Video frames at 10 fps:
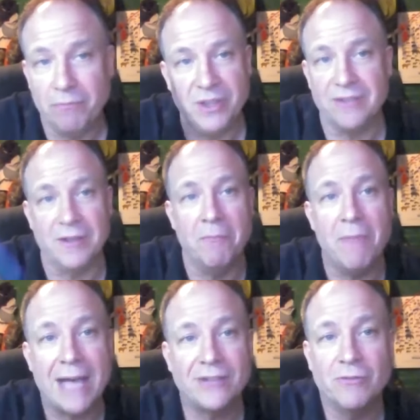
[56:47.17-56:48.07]
this is a
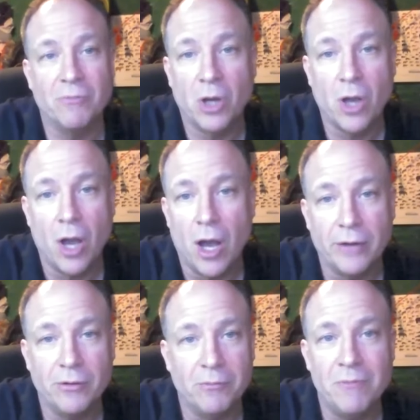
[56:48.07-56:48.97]
massive macaw,
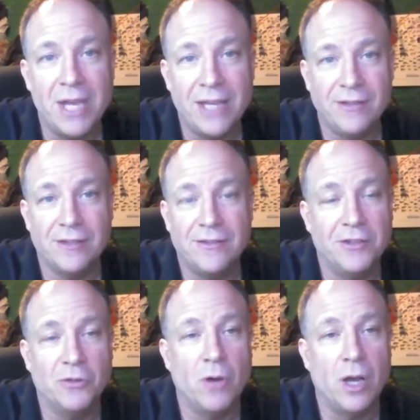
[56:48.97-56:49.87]
and amazing to see in
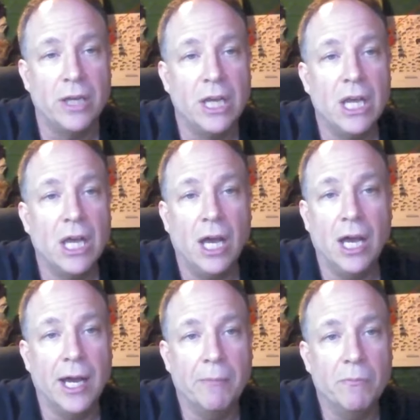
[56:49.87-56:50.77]
the wild,
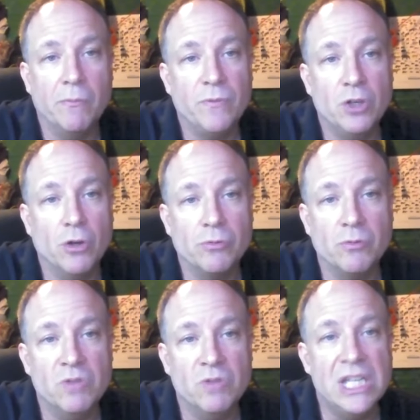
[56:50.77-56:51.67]
um, you know,
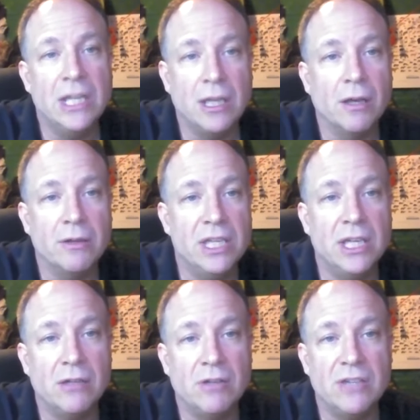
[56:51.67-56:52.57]
needing,
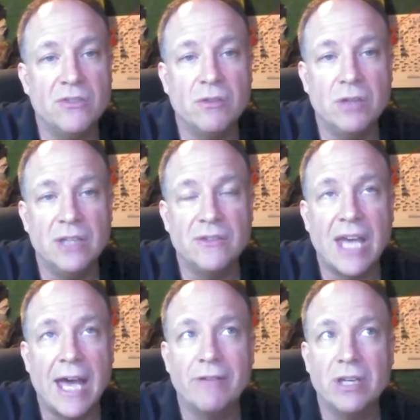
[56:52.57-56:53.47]
needing these, these
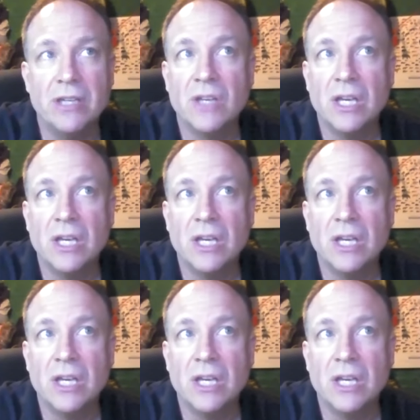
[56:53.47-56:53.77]
cavities.